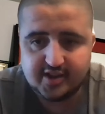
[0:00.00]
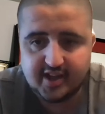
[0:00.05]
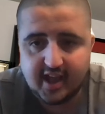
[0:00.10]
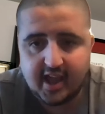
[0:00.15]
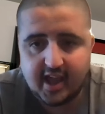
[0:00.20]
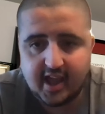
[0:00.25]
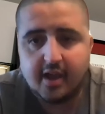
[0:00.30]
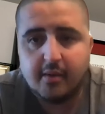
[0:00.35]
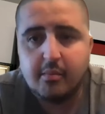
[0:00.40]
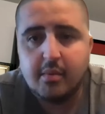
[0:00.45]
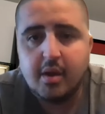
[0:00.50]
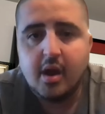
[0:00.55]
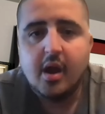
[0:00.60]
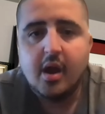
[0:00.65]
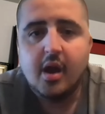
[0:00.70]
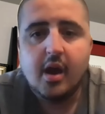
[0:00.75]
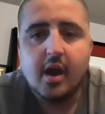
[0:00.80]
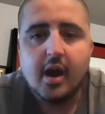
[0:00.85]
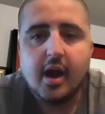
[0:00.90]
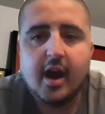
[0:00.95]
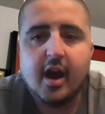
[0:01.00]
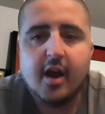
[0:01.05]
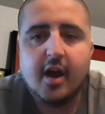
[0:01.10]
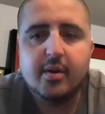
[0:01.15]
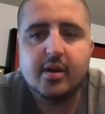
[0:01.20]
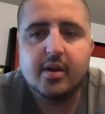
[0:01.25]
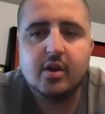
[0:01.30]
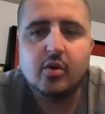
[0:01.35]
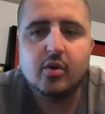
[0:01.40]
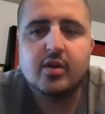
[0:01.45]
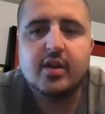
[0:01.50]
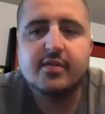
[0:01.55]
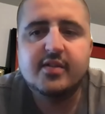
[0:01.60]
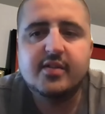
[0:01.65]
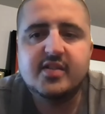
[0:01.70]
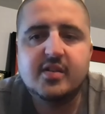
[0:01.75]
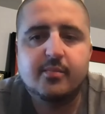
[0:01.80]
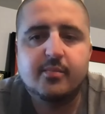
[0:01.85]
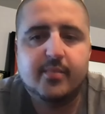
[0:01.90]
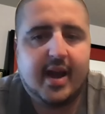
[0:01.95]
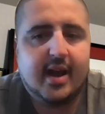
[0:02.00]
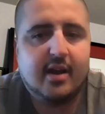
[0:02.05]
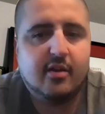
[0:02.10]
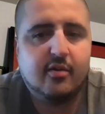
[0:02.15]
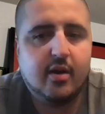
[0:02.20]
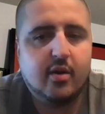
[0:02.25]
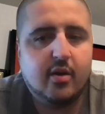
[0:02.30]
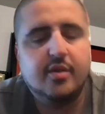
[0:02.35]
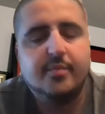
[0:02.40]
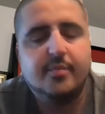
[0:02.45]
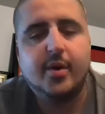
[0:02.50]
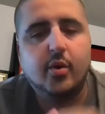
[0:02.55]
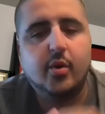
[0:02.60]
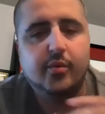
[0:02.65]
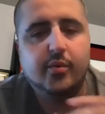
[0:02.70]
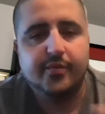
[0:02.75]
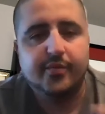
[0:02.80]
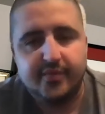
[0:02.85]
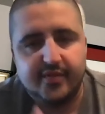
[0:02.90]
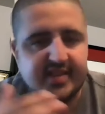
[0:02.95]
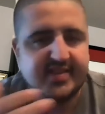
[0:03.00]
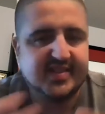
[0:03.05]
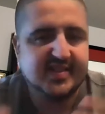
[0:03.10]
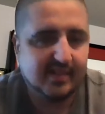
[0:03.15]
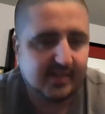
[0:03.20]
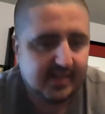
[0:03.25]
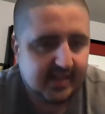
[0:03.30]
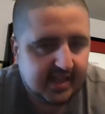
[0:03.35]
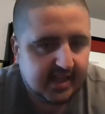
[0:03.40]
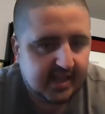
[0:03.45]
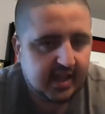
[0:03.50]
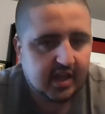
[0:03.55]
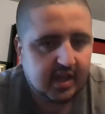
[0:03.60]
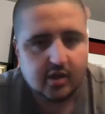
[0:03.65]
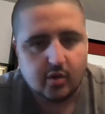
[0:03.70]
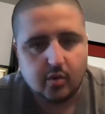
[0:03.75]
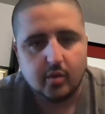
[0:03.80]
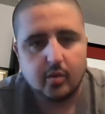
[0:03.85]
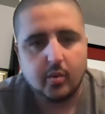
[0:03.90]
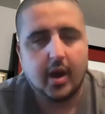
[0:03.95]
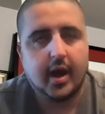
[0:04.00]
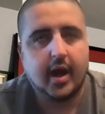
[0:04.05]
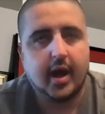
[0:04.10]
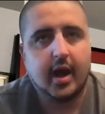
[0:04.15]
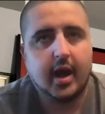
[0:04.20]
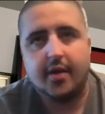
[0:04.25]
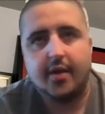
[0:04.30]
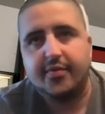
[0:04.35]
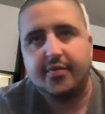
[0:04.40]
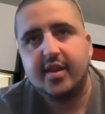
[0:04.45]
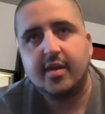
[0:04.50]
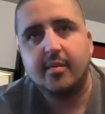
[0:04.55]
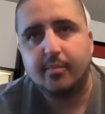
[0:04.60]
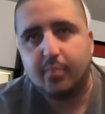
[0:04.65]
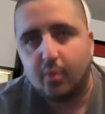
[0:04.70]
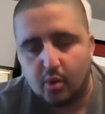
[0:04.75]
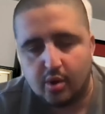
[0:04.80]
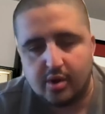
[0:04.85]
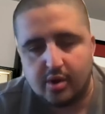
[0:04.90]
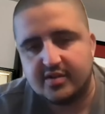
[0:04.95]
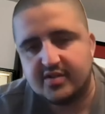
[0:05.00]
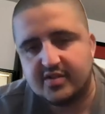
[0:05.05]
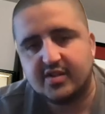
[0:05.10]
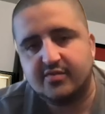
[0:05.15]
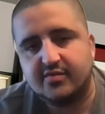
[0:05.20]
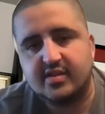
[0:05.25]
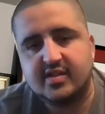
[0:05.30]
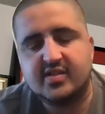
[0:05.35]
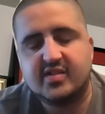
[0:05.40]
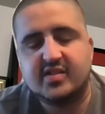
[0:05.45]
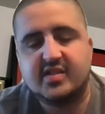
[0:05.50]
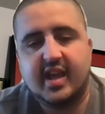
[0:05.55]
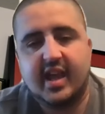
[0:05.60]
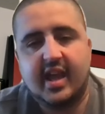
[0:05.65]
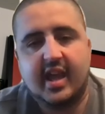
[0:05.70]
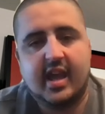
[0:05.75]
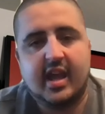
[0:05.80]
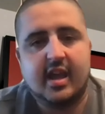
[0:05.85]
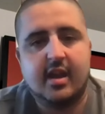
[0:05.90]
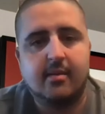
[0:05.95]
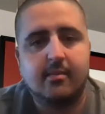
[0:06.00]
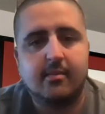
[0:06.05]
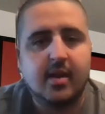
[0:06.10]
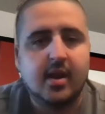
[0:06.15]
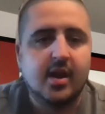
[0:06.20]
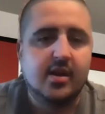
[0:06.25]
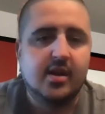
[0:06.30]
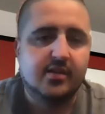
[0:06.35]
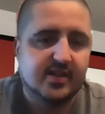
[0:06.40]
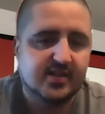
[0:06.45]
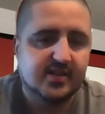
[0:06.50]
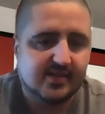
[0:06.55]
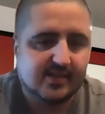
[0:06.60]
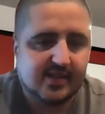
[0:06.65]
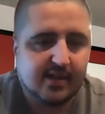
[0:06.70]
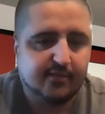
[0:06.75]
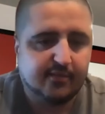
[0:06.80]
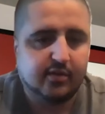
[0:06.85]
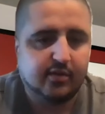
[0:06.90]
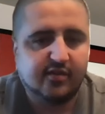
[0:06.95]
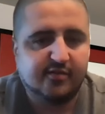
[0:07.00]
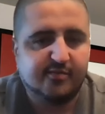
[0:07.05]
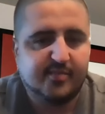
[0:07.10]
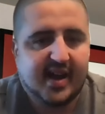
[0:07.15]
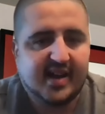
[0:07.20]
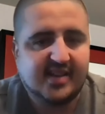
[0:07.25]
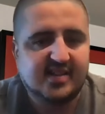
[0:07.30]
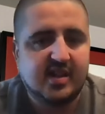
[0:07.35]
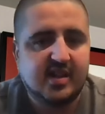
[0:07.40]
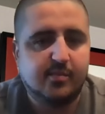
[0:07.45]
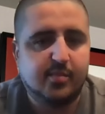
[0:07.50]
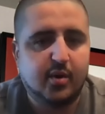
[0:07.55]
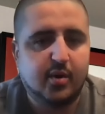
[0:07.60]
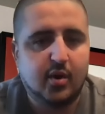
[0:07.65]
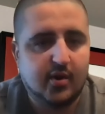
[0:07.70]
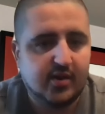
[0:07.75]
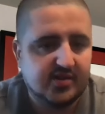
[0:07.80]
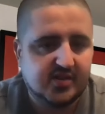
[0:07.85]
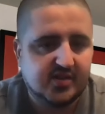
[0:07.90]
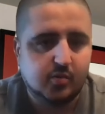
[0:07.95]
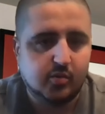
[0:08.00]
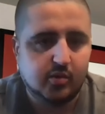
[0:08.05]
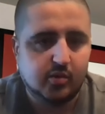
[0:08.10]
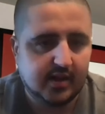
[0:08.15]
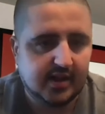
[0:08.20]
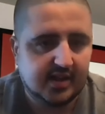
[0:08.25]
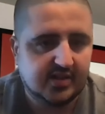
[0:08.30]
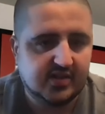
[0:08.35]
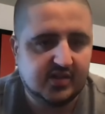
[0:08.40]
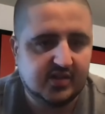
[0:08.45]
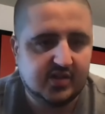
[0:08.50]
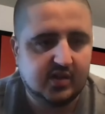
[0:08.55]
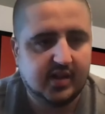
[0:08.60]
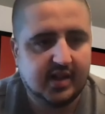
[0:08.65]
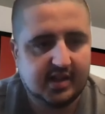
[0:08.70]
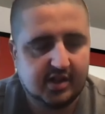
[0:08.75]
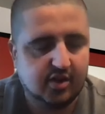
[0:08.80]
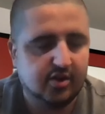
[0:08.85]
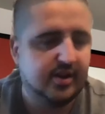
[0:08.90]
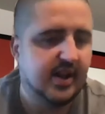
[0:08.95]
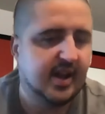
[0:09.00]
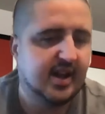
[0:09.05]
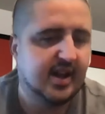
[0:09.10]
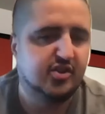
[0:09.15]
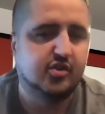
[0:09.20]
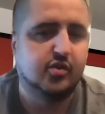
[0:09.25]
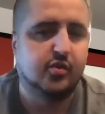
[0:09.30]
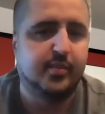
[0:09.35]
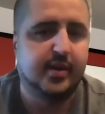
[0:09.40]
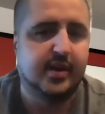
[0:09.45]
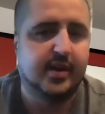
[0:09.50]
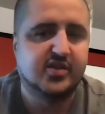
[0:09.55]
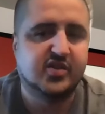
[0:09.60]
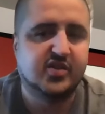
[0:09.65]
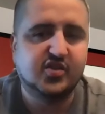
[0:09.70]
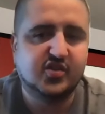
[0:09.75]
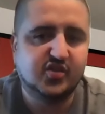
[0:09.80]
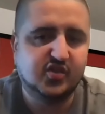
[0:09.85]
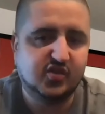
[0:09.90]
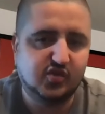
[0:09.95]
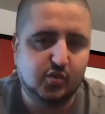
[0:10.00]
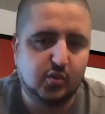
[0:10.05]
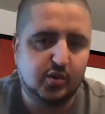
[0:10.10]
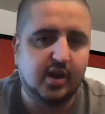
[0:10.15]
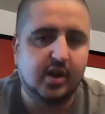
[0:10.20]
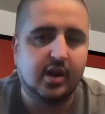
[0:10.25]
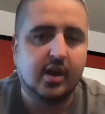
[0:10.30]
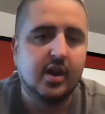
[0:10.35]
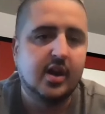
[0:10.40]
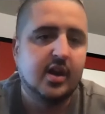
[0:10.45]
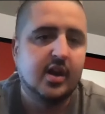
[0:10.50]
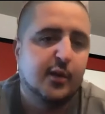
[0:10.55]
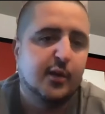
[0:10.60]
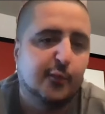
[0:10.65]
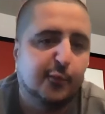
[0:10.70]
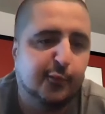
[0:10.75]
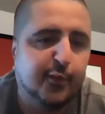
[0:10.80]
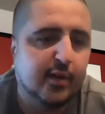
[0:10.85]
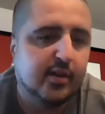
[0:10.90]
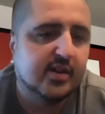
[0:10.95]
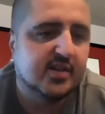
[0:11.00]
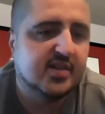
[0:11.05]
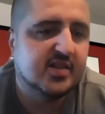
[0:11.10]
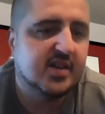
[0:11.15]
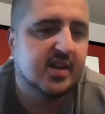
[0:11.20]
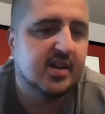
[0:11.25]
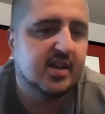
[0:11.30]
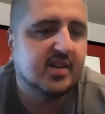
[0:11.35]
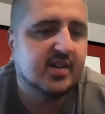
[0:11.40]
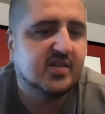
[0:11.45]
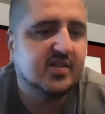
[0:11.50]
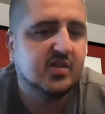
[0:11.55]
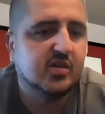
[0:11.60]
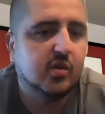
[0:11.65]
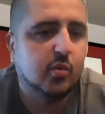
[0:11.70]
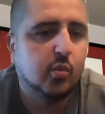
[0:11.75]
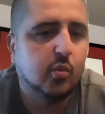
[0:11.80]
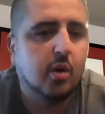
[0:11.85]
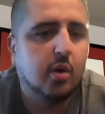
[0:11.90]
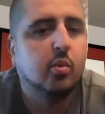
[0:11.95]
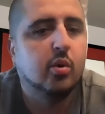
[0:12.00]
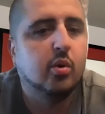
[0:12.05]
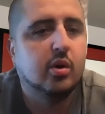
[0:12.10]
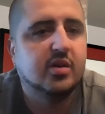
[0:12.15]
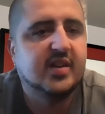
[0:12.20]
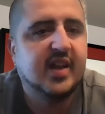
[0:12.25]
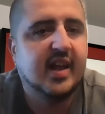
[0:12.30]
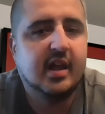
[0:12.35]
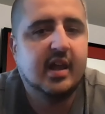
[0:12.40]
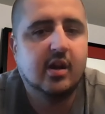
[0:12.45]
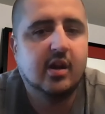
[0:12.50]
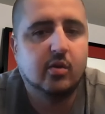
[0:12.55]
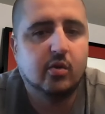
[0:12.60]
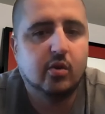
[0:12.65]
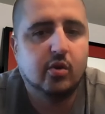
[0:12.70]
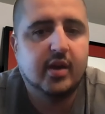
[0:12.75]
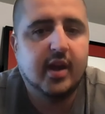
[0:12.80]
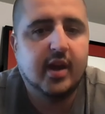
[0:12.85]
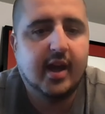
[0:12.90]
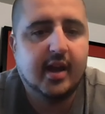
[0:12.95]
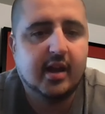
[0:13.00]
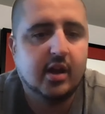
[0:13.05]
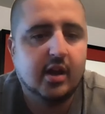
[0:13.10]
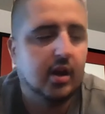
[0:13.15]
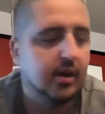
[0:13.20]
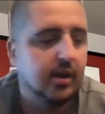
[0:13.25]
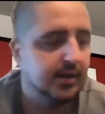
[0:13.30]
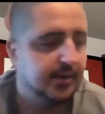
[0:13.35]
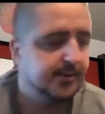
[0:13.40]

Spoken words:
game, but give us some background about this league, the importance of this game, this level of basketball as it relates to like your national base. Just sort of fill us in as to what we're taking a look at here.